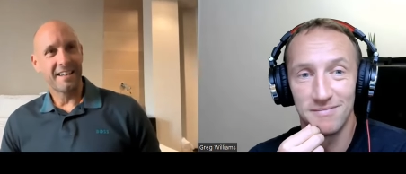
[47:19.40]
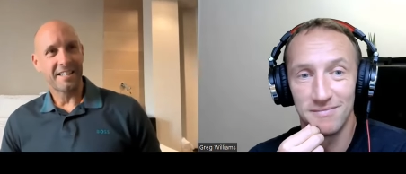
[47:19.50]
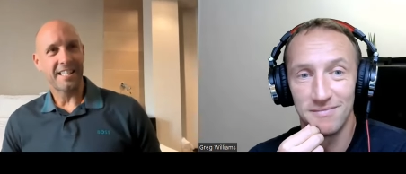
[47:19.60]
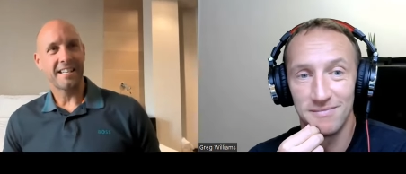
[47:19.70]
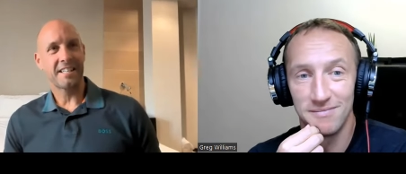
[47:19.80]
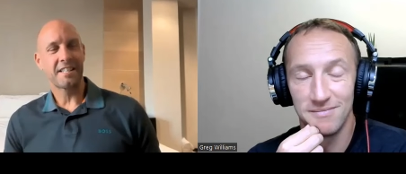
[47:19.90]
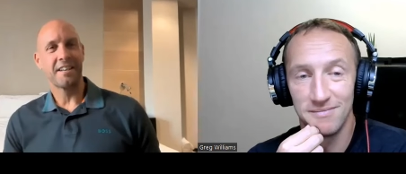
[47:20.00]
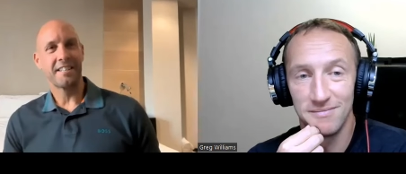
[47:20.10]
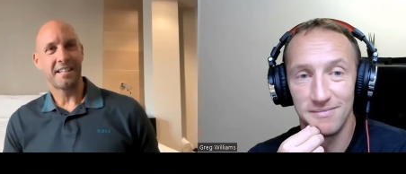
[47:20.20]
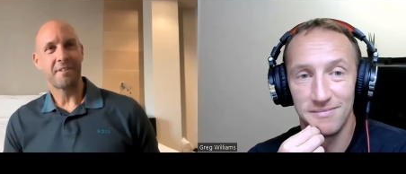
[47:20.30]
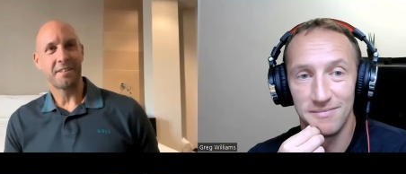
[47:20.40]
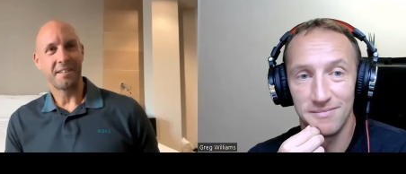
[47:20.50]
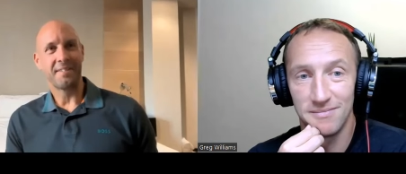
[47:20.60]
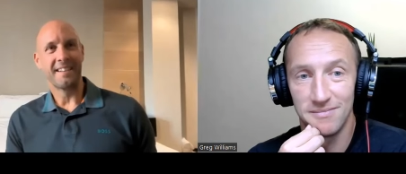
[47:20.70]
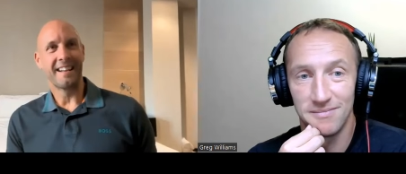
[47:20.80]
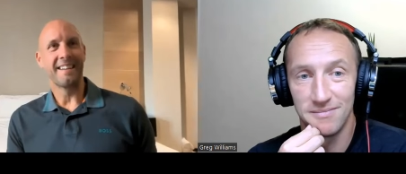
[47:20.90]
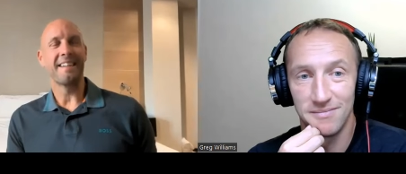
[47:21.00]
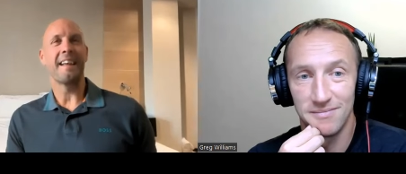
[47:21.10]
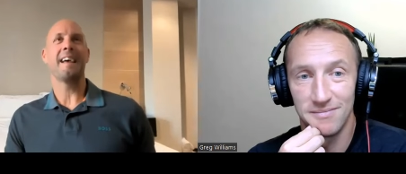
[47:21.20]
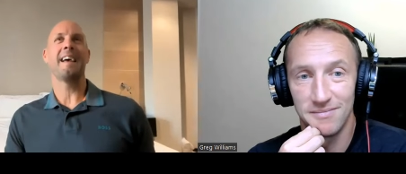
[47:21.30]
Speaker 1: because I said this to her sometimes, you
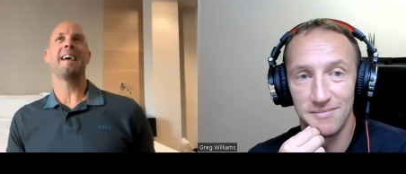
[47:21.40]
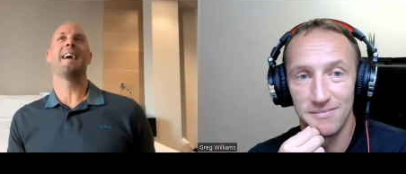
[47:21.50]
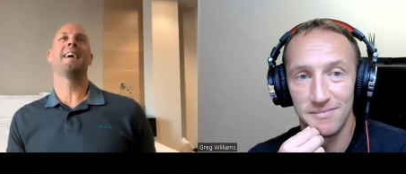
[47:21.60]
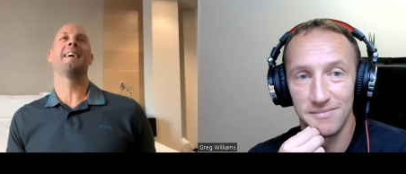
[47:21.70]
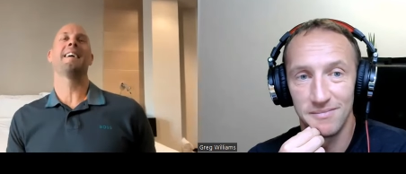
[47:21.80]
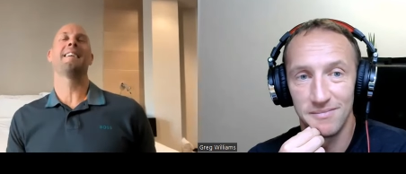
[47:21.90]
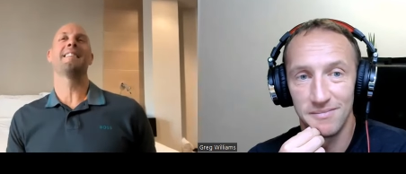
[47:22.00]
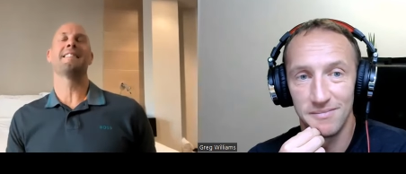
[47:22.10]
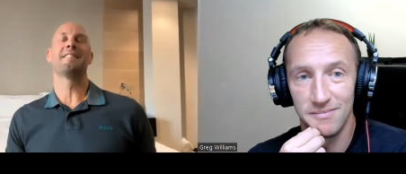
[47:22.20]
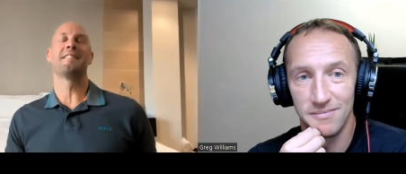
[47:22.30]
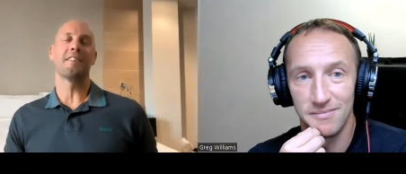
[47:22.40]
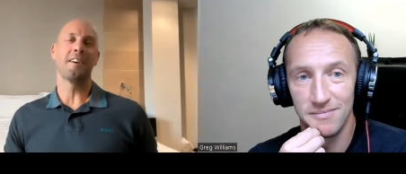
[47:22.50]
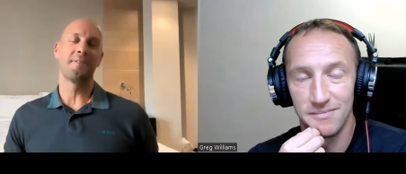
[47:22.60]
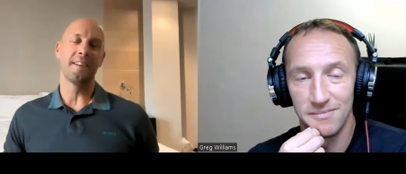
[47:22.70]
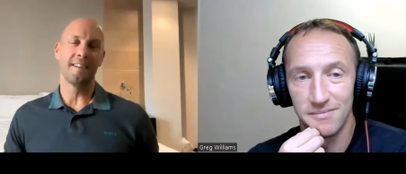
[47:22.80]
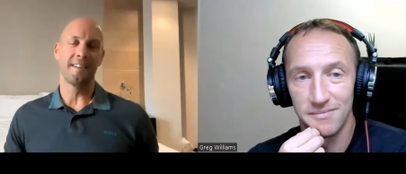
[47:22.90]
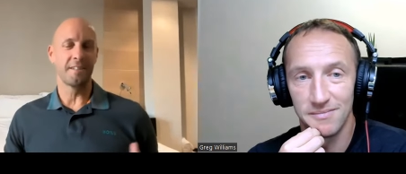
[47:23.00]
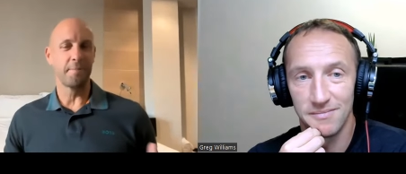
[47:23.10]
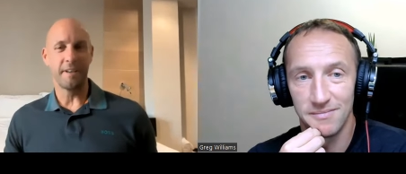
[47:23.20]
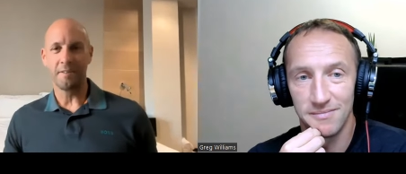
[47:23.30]
know, she's got up and
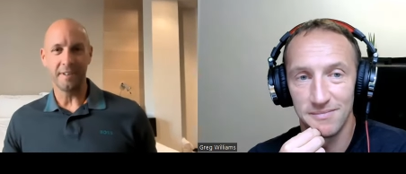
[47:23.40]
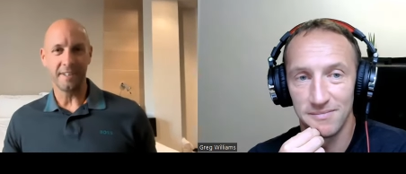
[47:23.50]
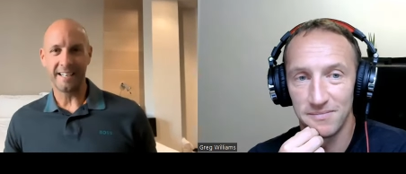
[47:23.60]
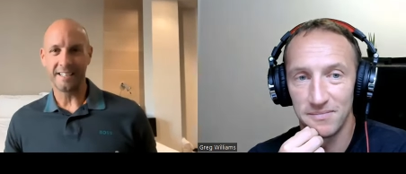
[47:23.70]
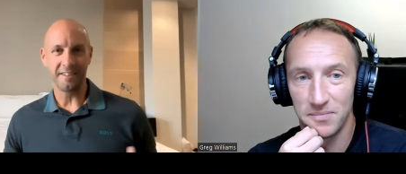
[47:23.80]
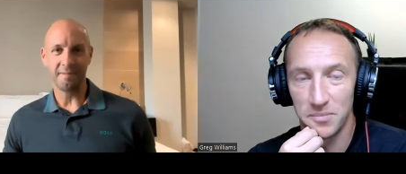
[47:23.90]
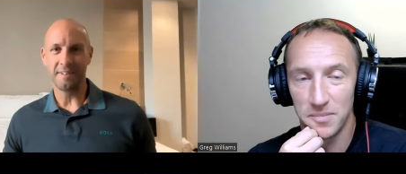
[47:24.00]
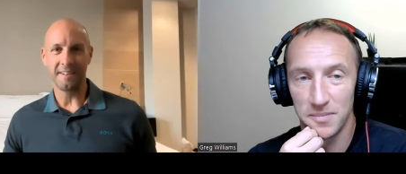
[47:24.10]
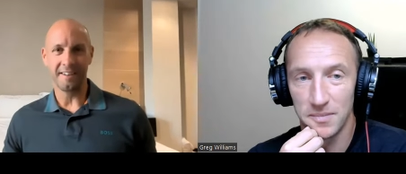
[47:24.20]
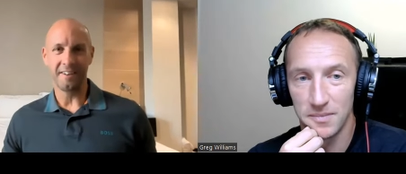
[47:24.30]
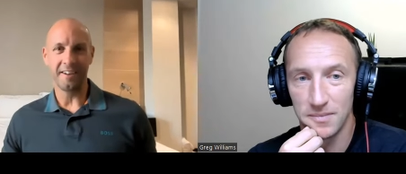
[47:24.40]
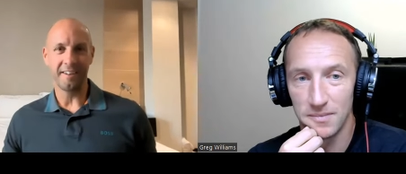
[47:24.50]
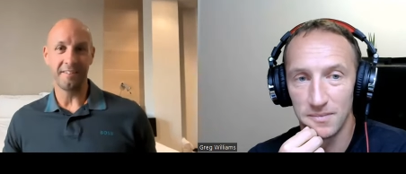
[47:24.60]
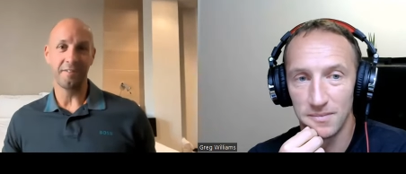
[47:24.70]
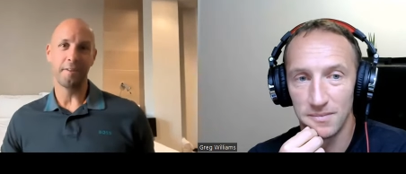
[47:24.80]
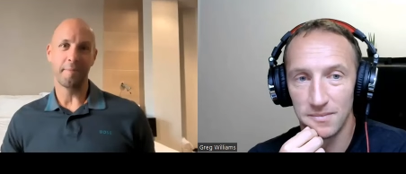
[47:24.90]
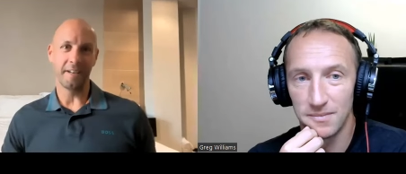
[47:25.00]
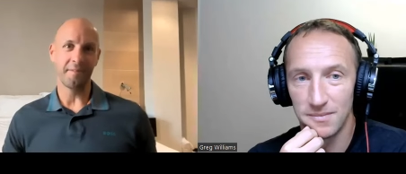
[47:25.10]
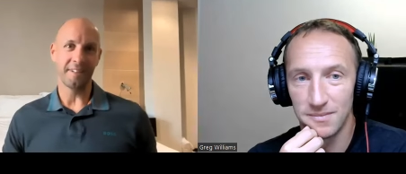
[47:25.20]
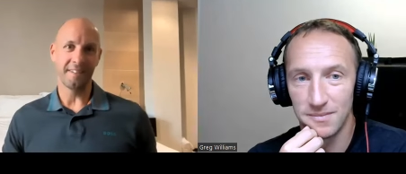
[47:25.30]
like she's been up with Santia in the middle of the night, and or I've
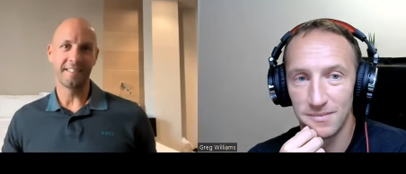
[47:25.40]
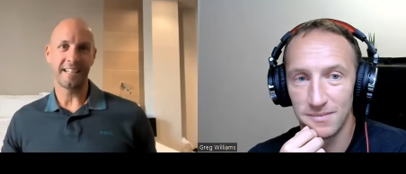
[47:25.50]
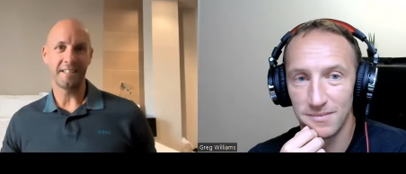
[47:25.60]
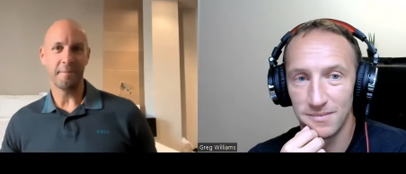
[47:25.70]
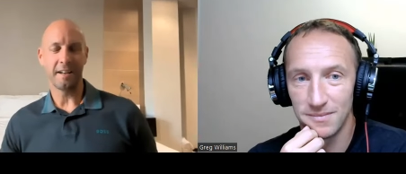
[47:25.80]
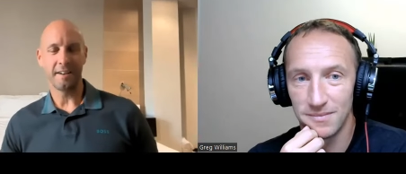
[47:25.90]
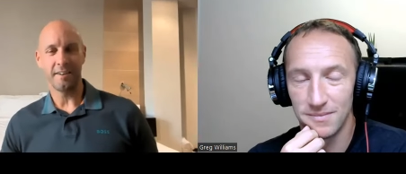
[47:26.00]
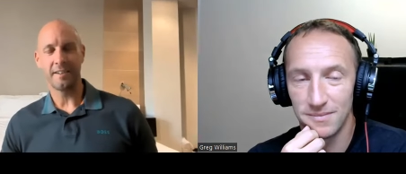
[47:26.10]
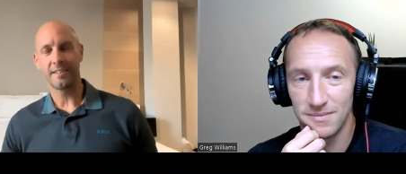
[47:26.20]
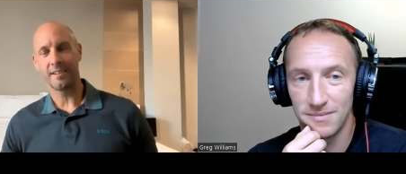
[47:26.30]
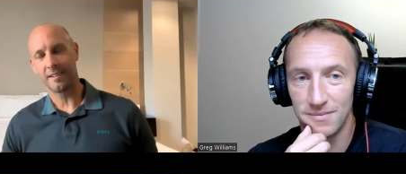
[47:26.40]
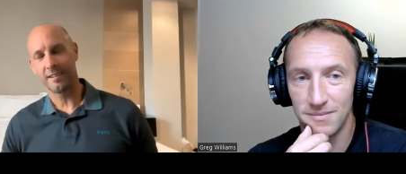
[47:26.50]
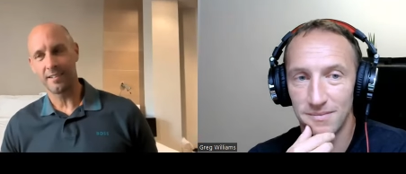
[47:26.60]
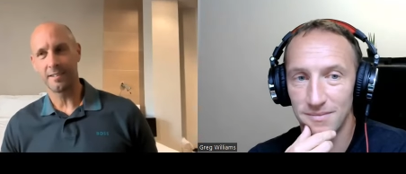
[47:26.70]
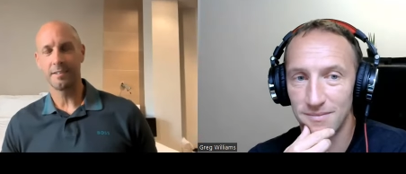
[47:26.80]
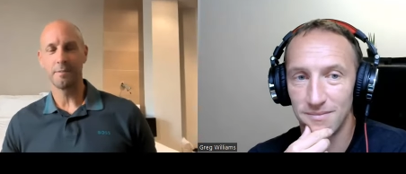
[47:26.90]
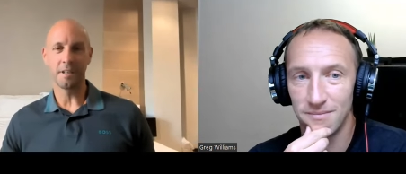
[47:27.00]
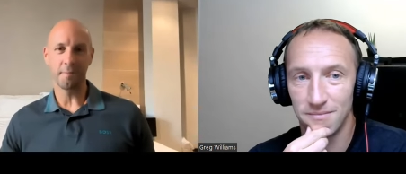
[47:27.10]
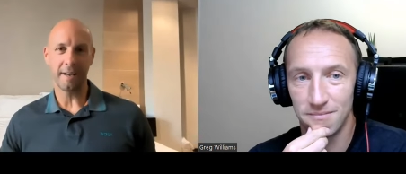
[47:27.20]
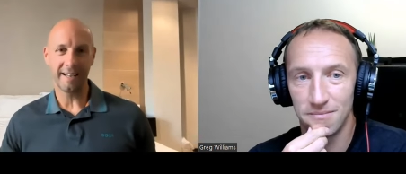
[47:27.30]
been up with Santia in the middle of the night. And she's, oh, God, I'm
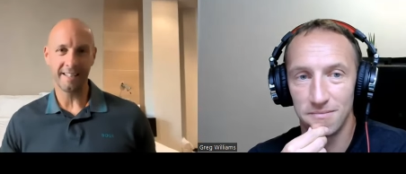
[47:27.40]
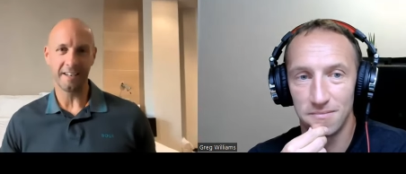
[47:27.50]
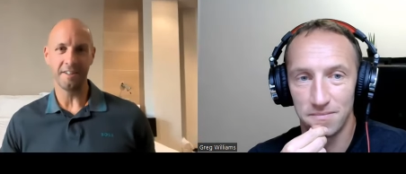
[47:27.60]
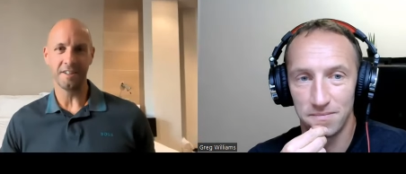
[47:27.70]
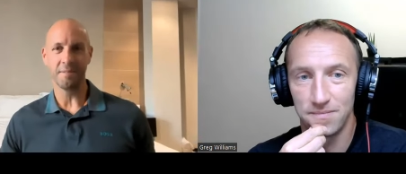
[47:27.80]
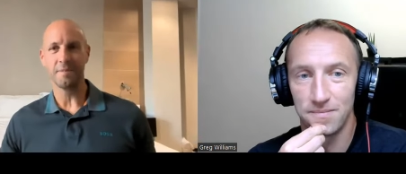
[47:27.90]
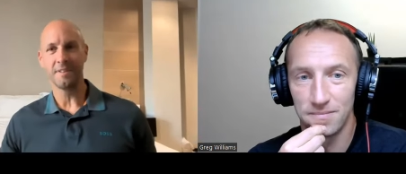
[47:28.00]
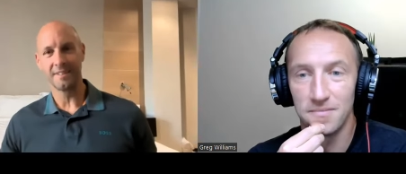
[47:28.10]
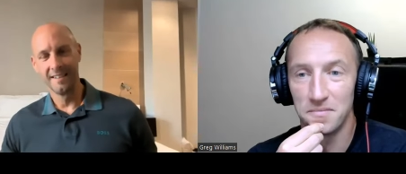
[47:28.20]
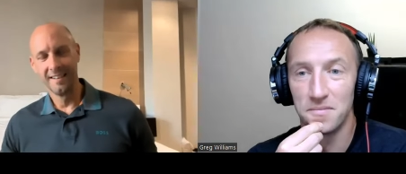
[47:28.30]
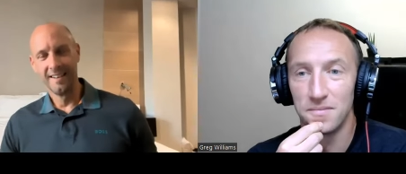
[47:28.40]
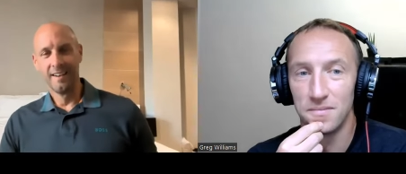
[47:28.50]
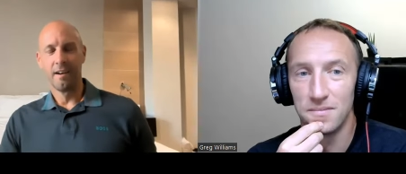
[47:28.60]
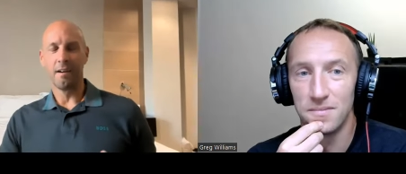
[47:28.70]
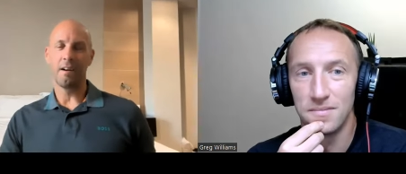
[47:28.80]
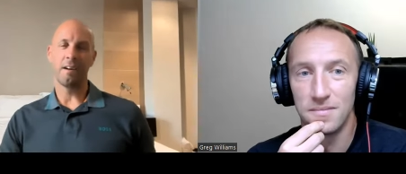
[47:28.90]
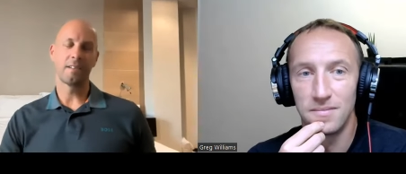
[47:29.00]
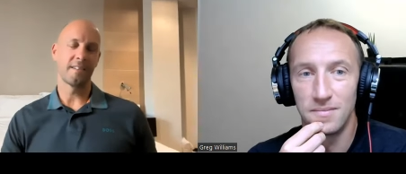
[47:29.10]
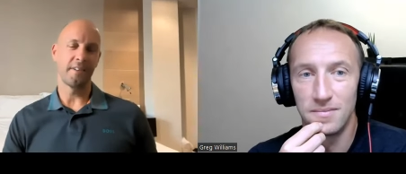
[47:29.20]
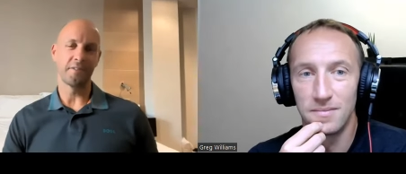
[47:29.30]
just going to plan to go to the gym, but she, oh,
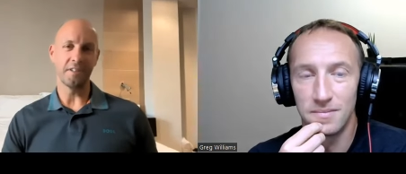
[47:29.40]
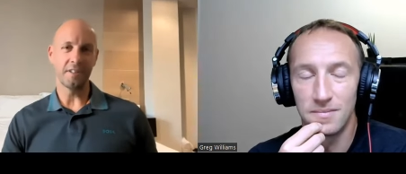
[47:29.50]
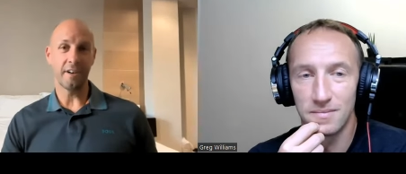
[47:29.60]
I just feel too